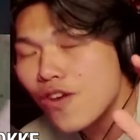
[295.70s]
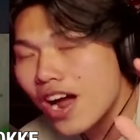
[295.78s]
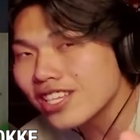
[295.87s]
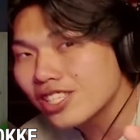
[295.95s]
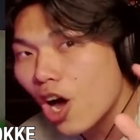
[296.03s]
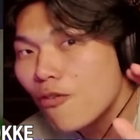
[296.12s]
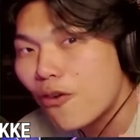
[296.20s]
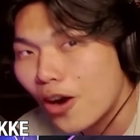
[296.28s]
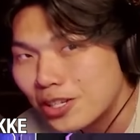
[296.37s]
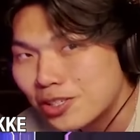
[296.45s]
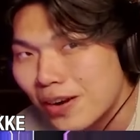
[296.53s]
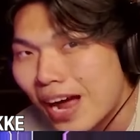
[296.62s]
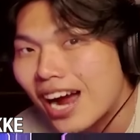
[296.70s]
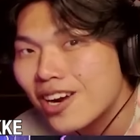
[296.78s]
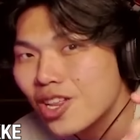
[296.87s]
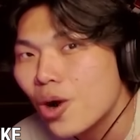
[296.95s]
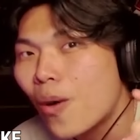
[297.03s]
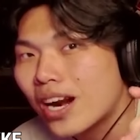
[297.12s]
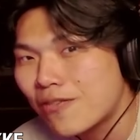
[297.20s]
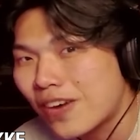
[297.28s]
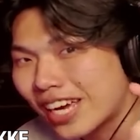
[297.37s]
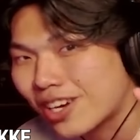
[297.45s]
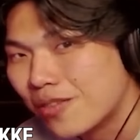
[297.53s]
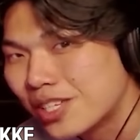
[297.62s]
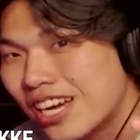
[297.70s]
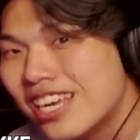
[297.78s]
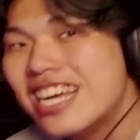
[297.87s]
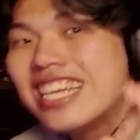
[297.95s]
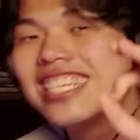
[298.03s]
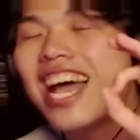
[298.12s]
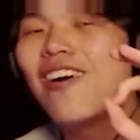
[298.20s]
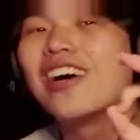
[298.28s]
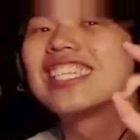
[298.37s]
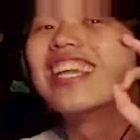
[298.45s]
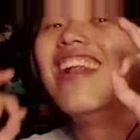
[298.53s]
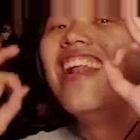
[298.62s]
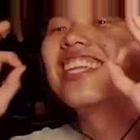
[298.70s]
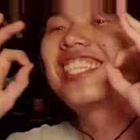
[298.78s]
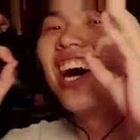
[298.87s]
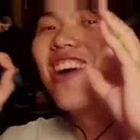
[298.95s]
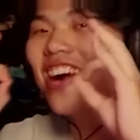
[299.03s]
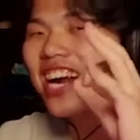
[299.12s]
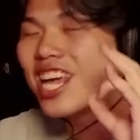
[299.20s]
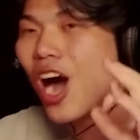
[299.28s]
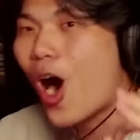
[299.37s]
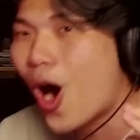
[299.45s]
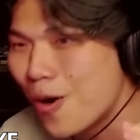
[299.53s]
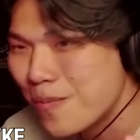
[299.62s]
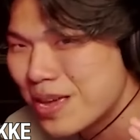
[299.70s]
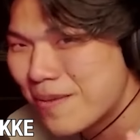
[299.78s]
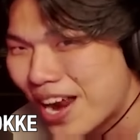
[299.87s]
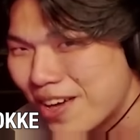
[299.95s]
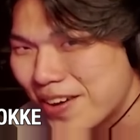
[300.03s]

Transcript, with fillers: you guys are not following this shit right now, I don't know what the fuck is going on. That was literally all me, by the